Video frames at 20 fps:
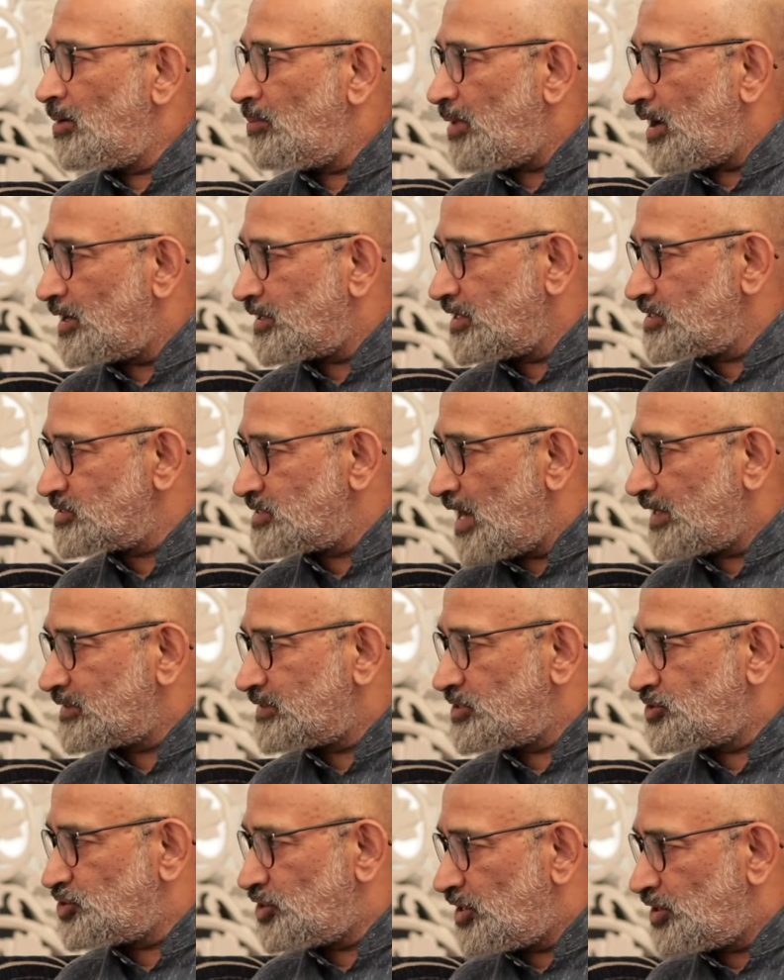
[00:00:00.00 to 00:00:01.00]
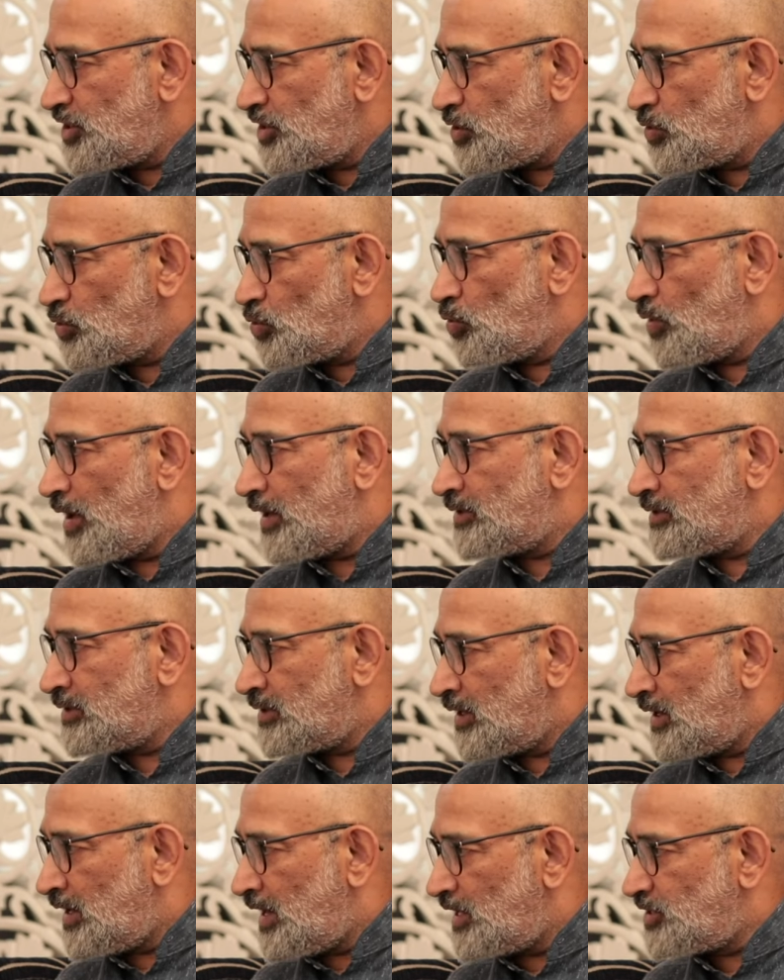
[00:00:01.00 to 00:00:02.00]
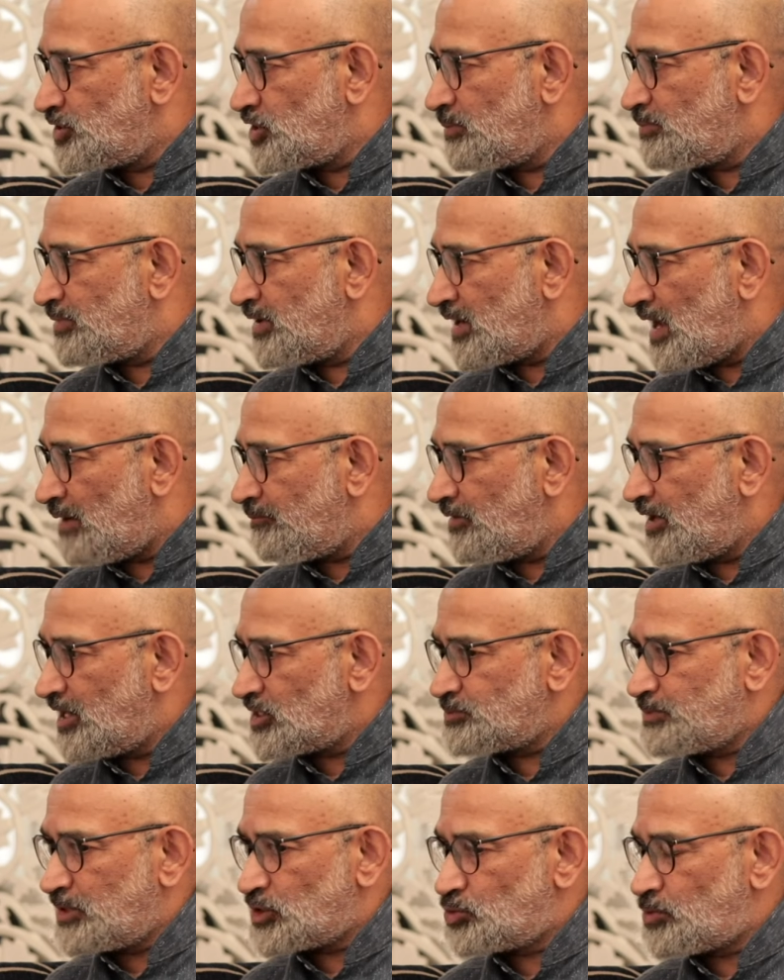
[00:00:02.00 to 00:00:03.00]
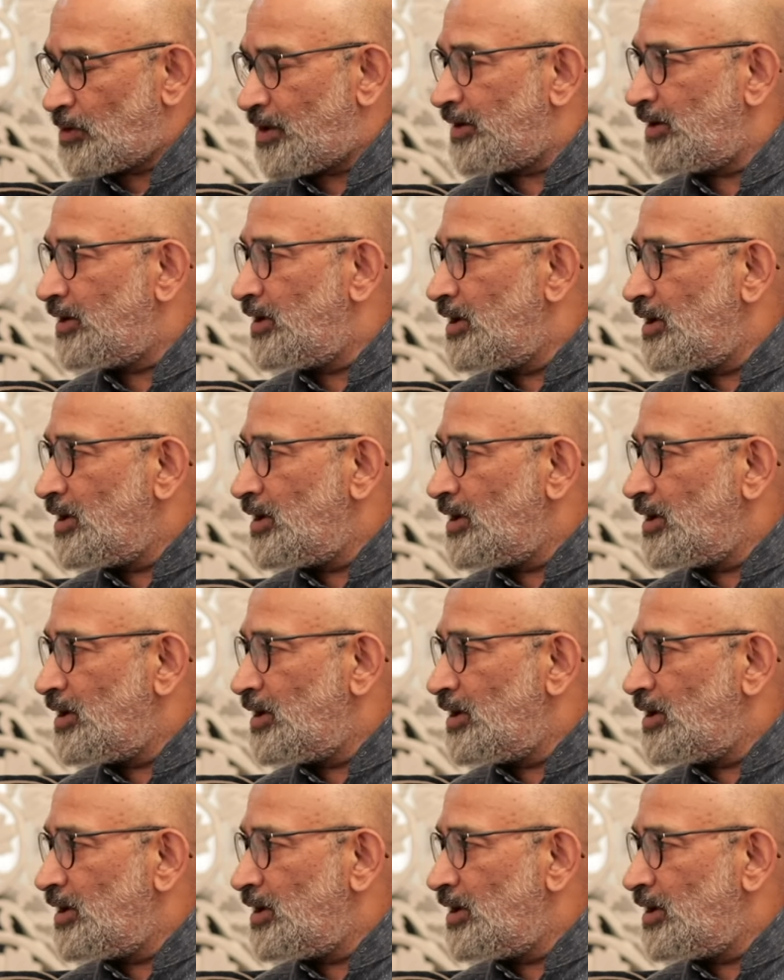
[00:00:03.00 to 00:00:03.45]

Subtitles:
parties like the GDU and LJP, Ram Vilas Paswan,